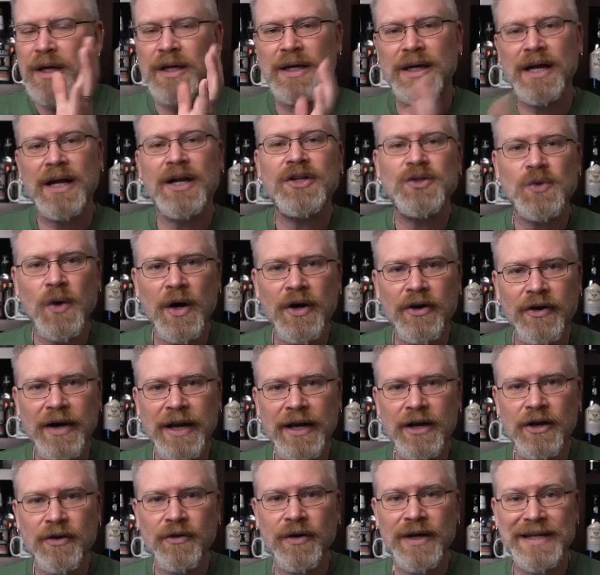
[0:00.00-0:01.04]
Get it to
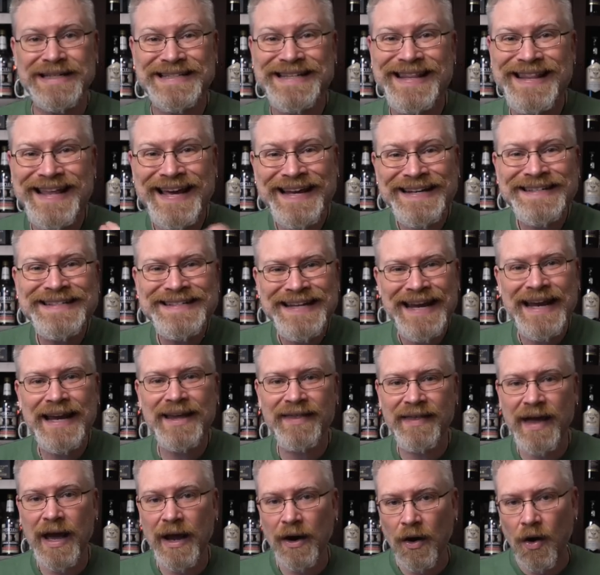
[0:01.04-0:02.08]
180 degrees. Then take
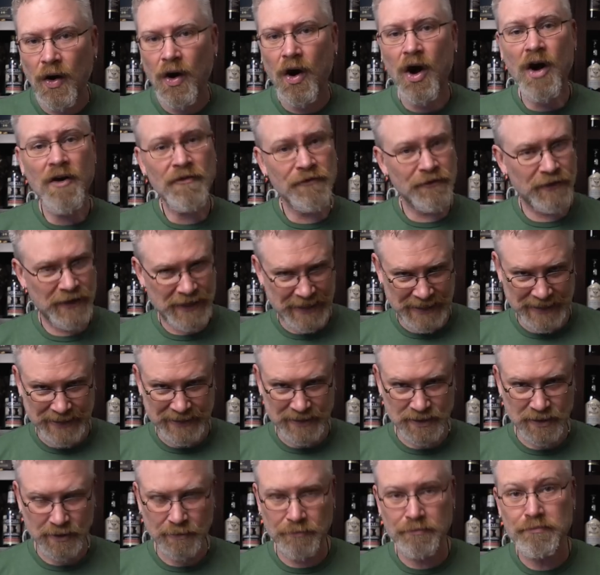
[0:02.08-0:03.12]
that off the
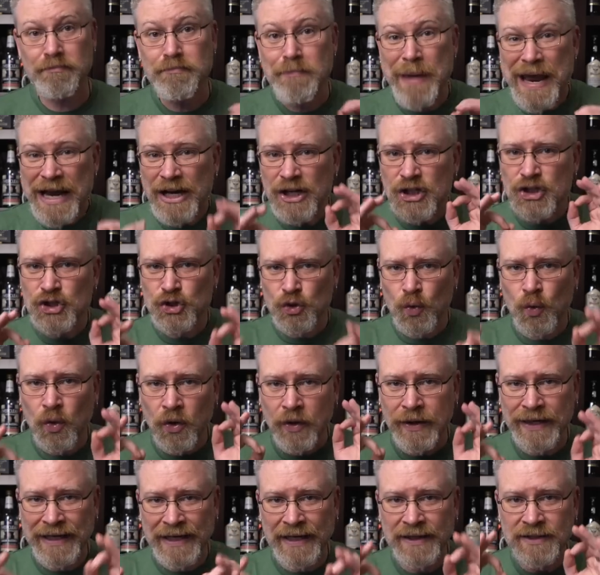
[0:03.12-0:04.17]
heat. Make
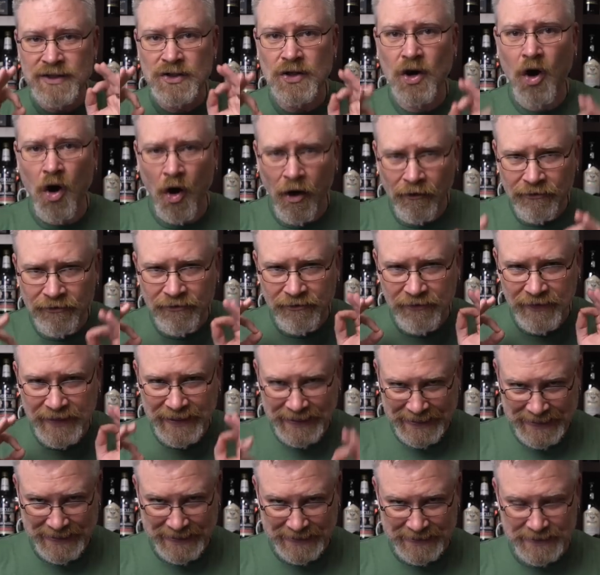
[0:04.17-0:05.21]
sure it's off the
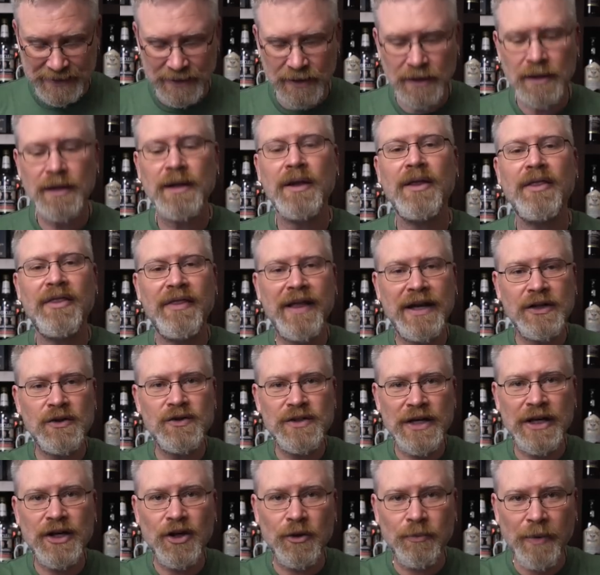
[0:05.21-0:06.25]
heat. Then you
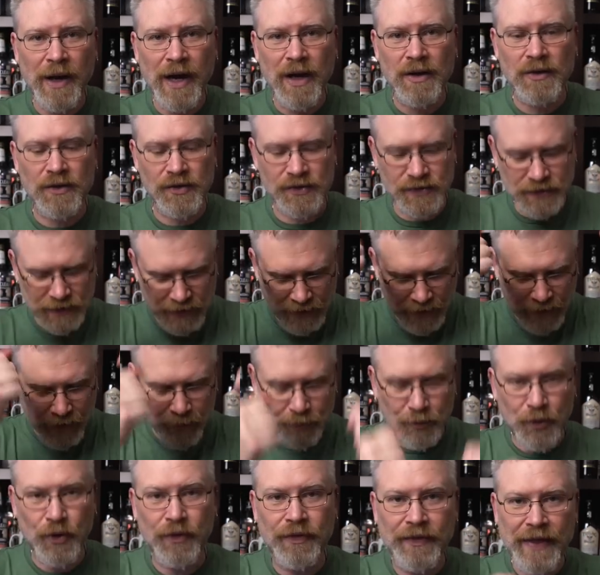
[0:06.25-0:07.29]
take your bottles
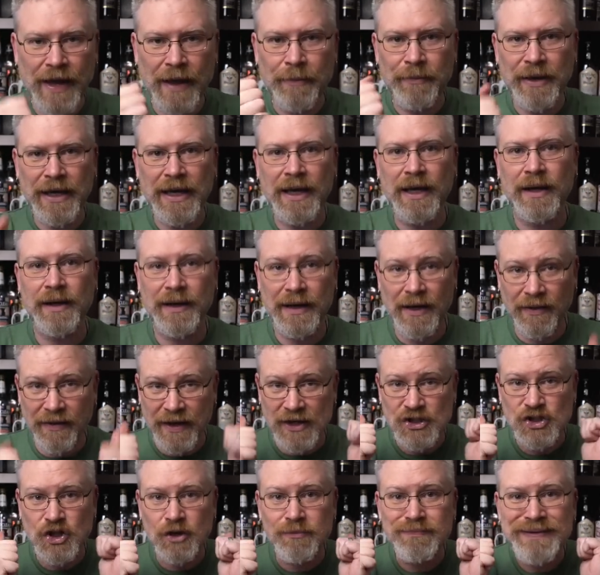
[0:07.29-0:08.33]
and put them in. Now they
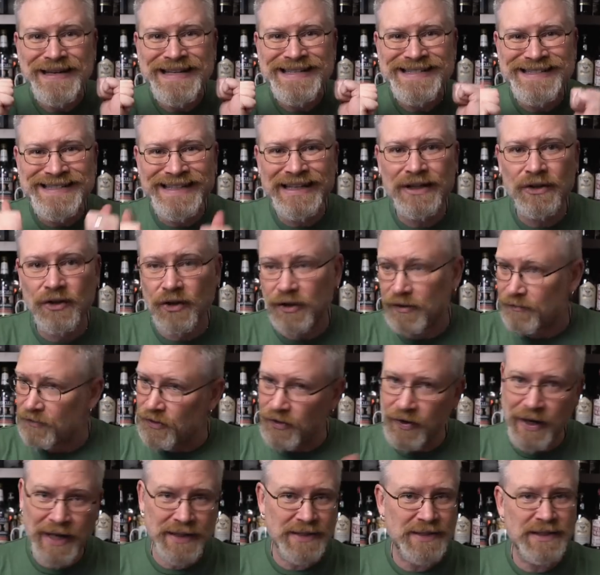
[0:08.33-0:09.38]
should be sealed. If
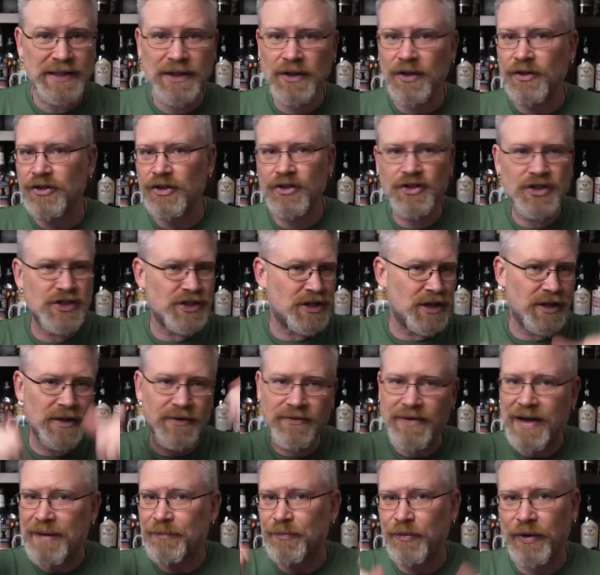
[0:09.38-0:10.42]
they're not sealed, you're just gonna
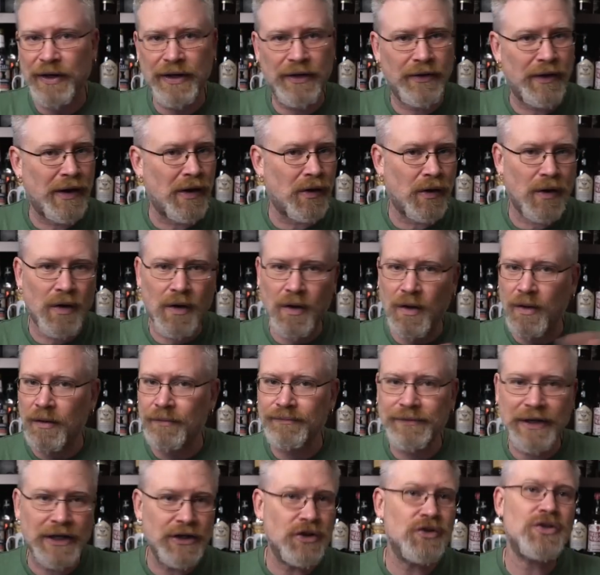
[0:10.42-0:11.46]
evaporate your
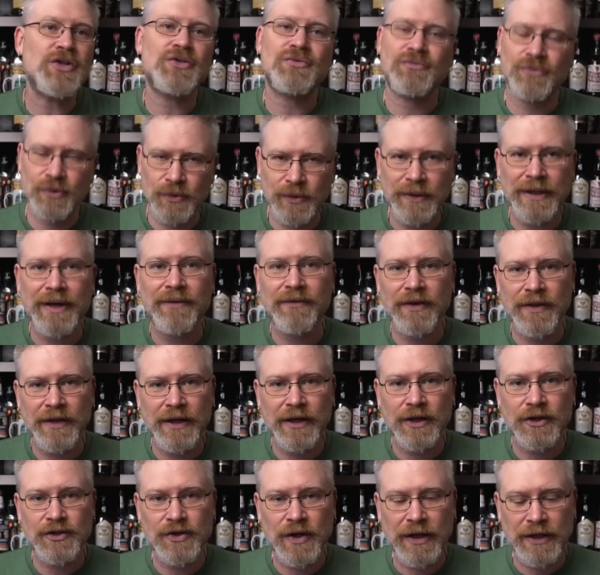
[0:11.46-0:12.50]
alcohol and you just ruined everything
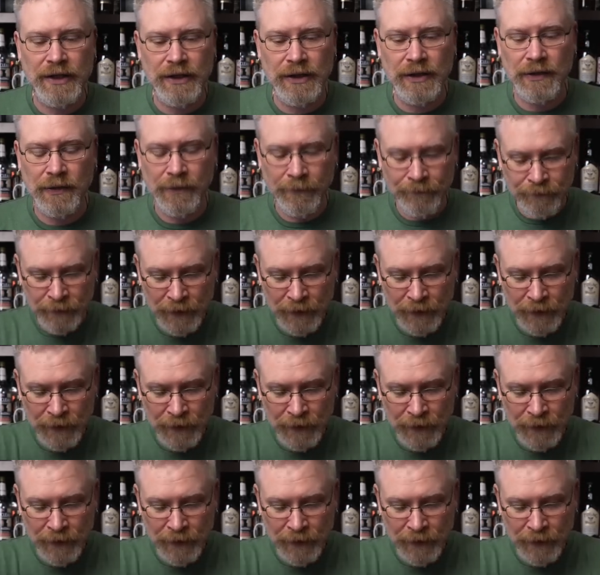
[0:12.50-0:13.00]
you tried to do.